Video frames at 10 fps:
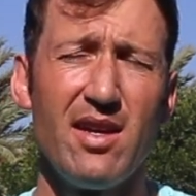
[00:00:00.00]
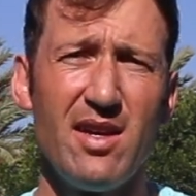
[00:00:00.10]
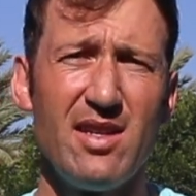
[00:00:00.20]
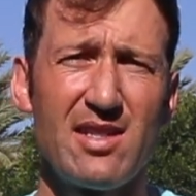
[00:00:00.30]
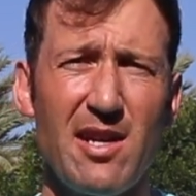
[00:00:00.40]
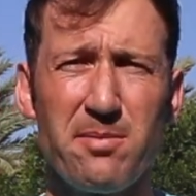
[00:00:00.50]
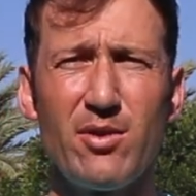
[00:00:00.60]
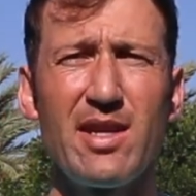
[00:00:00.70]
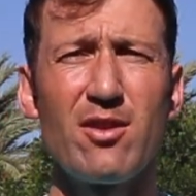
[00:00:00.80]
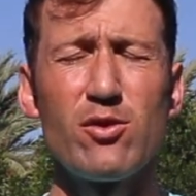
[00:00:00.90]
and start
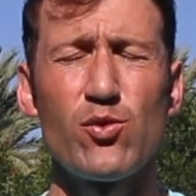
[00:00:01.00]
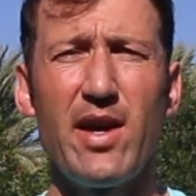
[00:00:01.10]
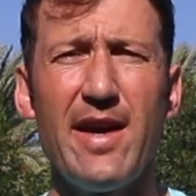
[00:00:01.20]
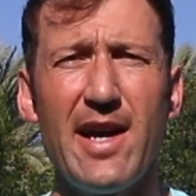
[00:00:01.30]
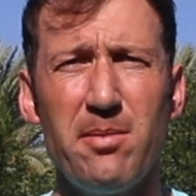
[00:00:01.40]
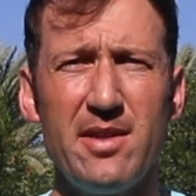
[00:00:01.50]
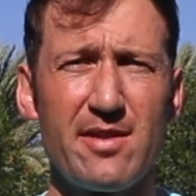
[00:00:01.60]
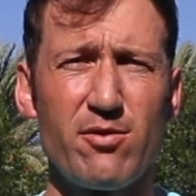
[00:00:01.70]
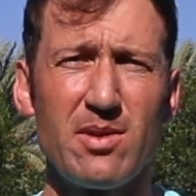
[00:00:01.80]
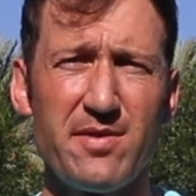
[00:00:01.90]
building those right habits
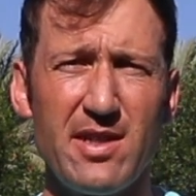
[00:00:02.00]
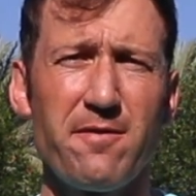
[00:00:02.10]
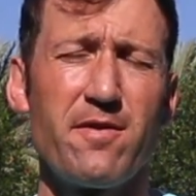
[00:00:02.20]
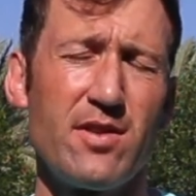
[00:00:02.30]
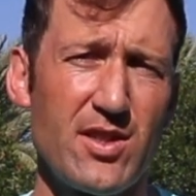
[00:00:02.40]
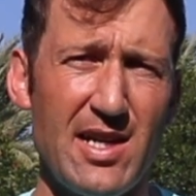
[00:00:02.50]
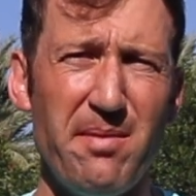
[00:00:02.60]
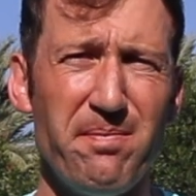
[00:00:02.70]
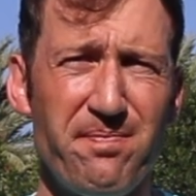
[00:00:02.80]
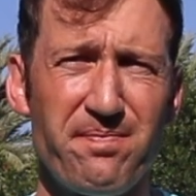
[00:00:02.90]
from the very first time.
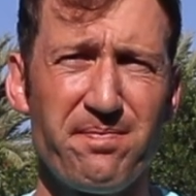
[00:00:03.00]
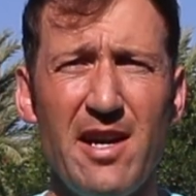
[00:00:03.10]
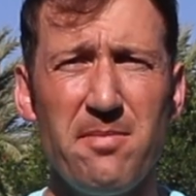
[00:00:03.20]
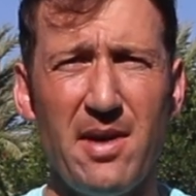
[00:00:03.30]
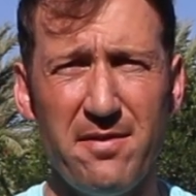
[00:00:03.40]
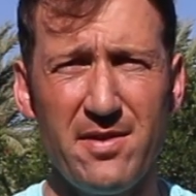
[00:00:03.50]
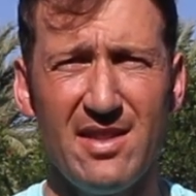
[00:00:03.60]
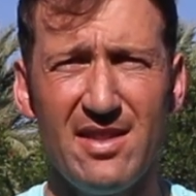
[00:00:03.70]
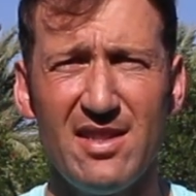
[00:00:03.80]
I'm Ivan.